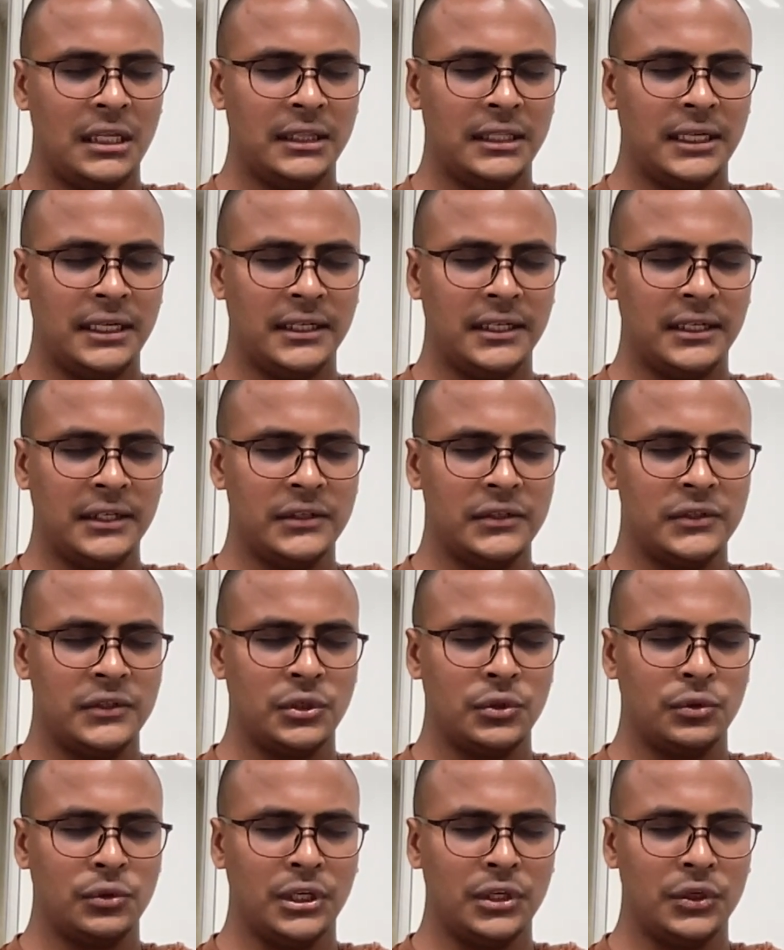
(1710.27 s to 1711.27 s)
That is,
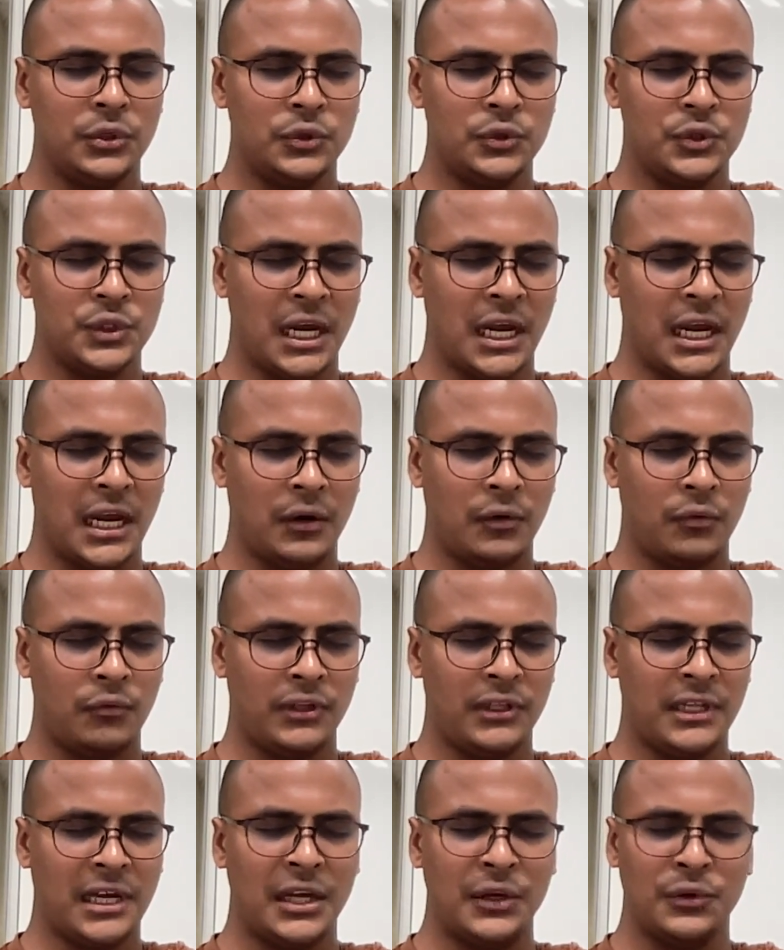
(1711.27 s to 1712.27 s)
you need to check
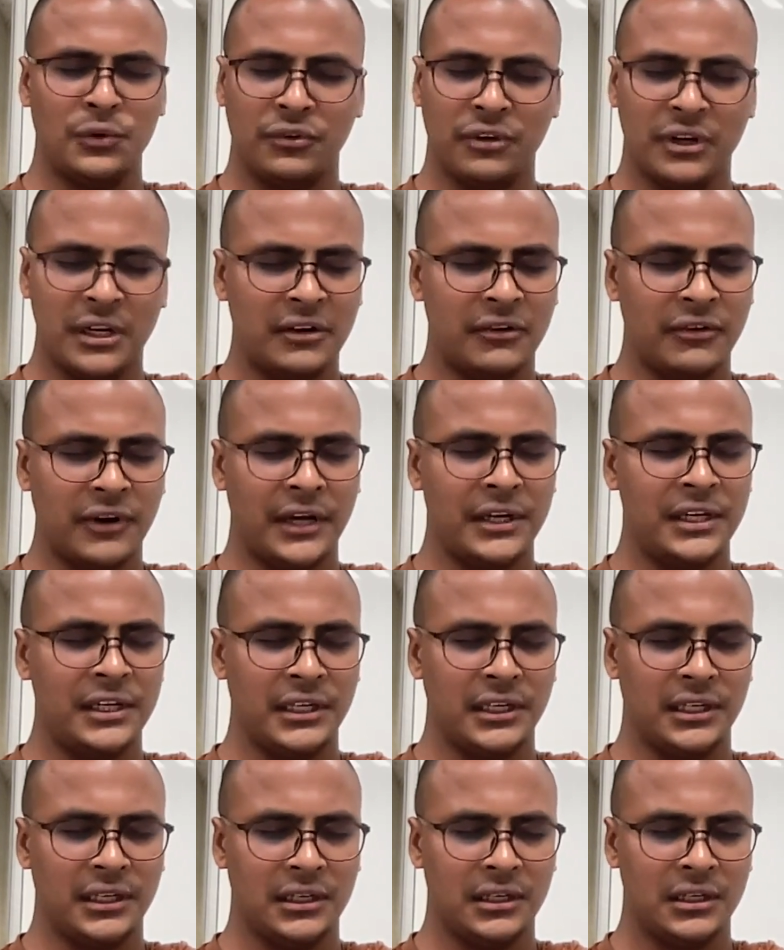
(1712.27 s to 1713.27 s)
whether are you really
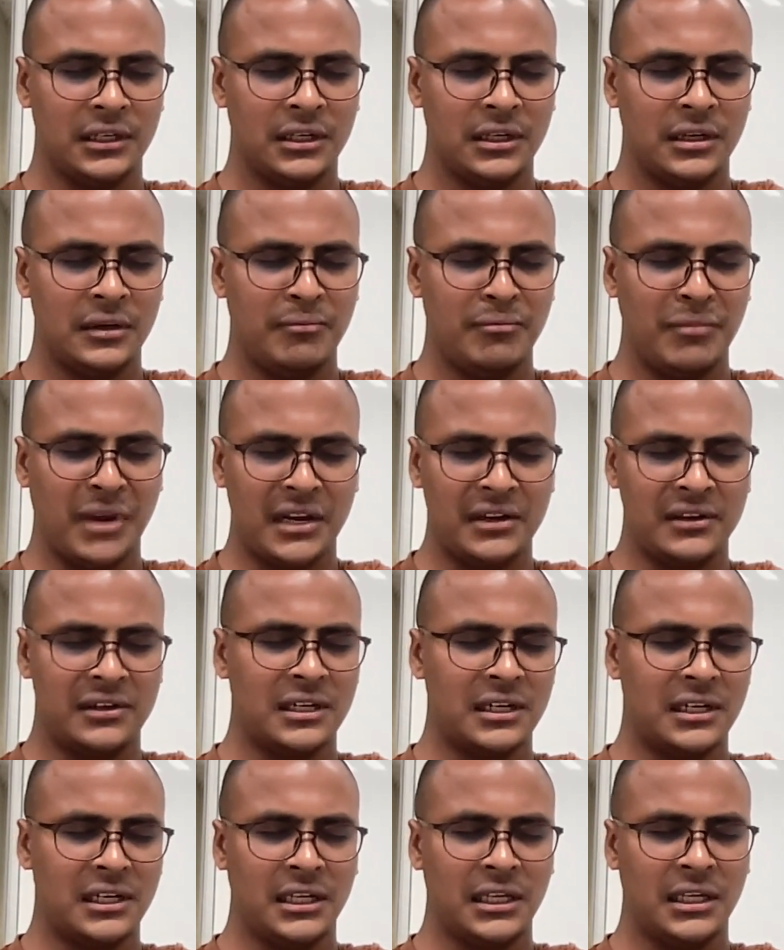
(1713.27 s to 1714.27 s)
ready
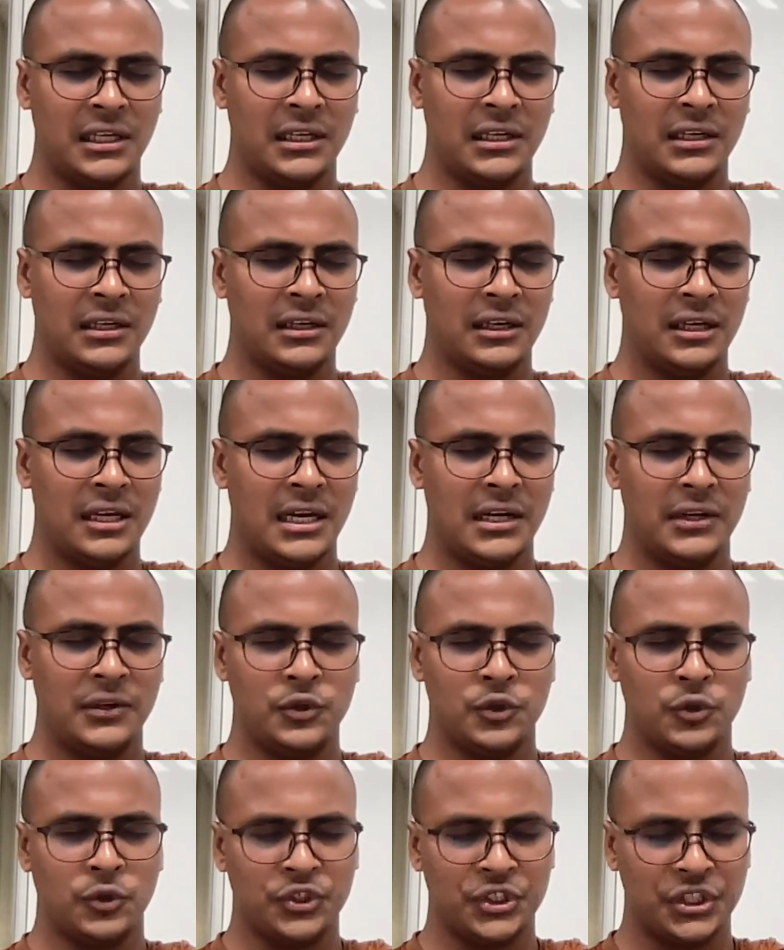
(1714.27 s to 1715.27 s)
mentally and
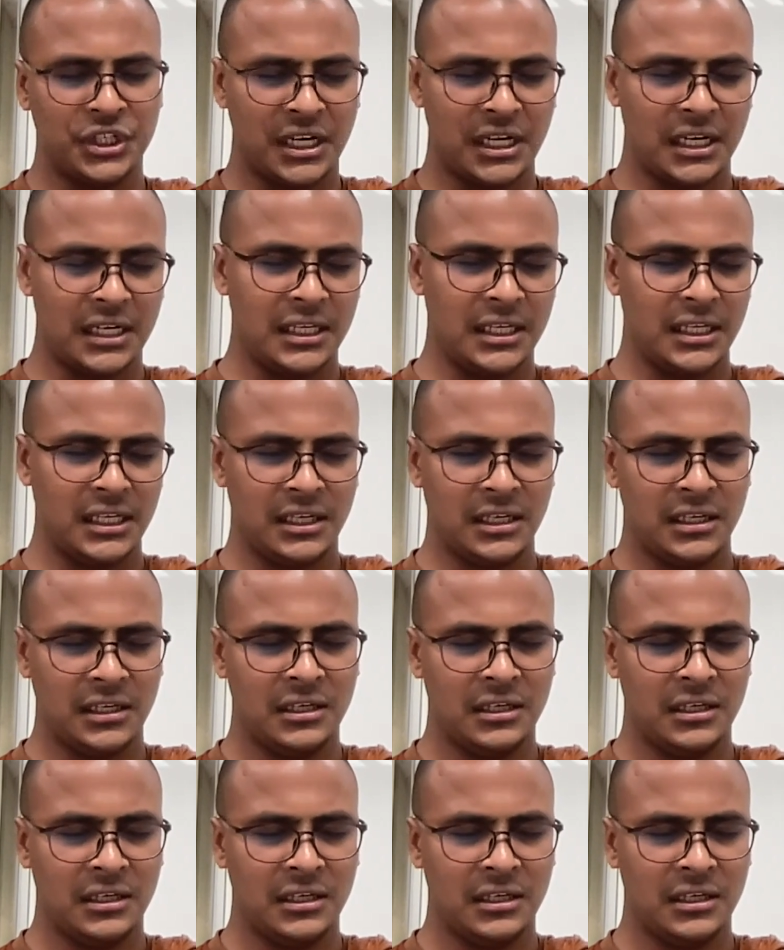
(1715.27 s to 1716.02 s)
socially.